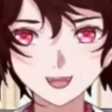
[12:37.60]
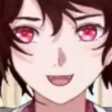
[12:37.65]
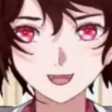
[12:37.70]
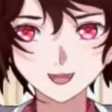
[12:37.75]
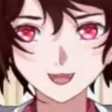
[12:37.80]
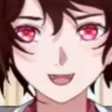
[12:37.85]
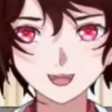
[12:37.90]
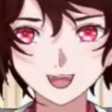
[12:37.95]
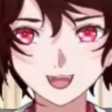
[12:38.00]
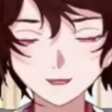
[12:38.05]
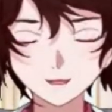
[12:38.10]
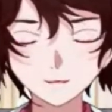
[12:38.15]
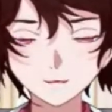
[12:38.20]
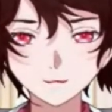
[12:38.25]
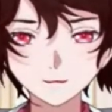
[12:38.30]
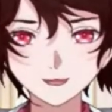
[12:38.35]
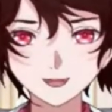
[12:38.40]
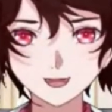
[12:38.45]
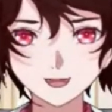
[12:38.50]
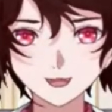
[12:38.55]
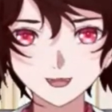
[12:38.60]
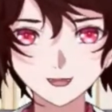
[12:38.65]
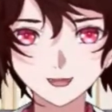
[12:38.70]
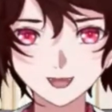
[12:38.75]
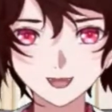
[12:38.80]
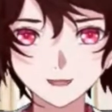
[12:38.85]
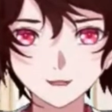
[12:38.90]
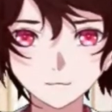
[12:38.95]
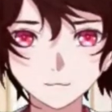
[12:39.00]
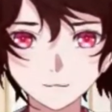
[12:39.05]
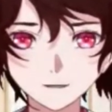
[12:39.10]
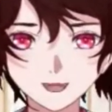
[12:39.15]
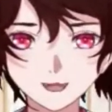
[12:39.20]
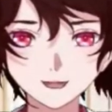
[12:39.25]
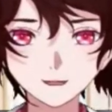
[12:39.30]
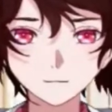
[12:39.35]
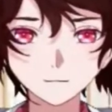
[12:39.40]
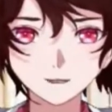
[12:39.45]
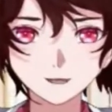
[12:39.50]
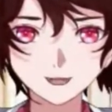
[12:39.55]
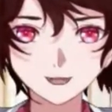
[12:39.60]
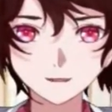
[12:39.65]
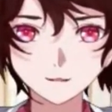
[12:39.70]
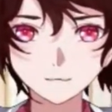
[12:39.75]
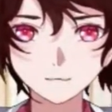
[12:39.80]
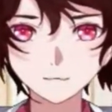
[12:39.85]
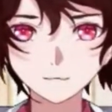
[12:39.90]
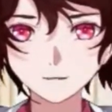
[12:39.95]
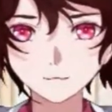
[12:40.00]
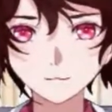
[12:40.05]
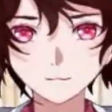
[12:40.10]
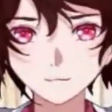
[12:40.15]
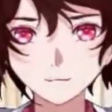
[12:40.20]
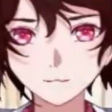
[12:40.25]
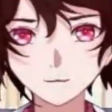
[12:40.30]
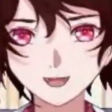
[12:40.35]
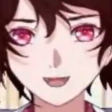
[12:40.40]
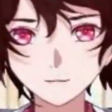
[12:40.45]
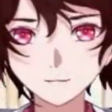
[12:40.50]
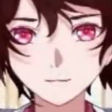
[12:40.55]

an illustration that's being separated in very many different